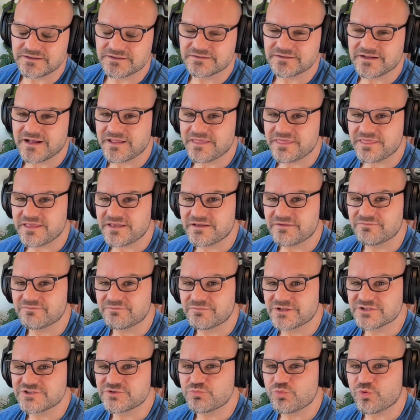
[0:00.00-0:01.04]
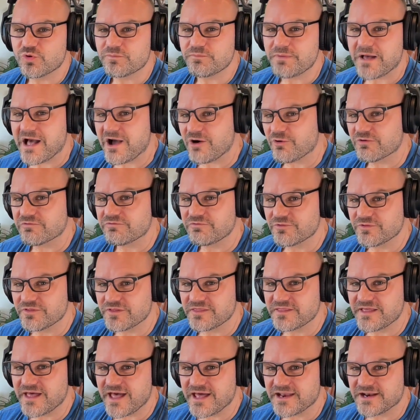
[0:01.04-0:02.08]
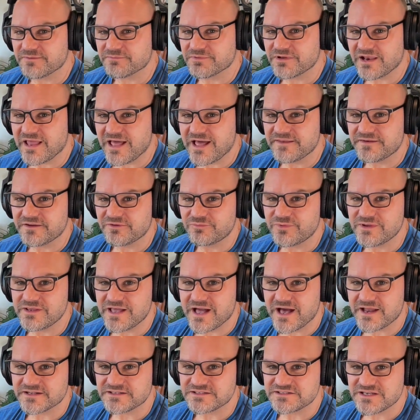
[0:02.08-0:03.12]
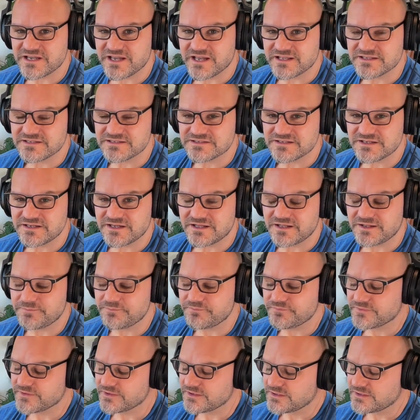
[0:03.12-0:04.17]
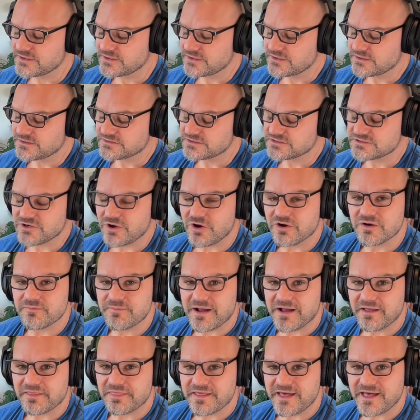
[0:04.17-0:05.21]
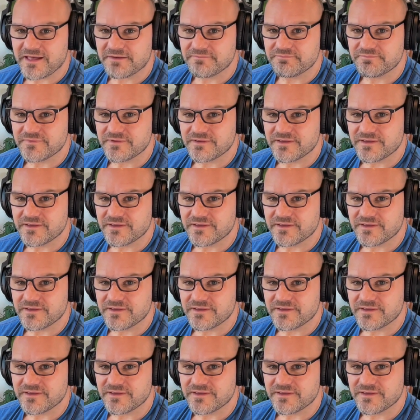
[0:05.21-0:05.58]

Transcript: I think much more powerful than that. And I'm glad that we got a chance um, to talk about that.